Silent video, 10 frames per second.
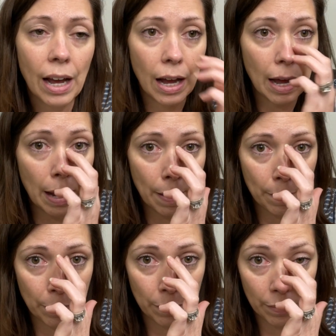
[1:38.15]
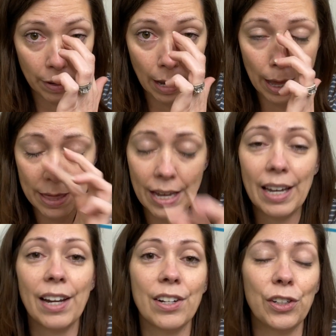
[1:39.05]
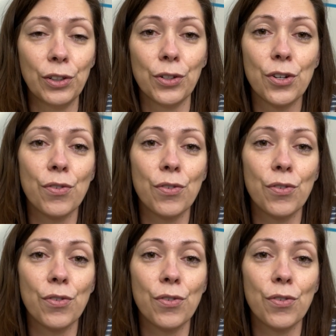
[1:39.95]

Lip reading: And then you'll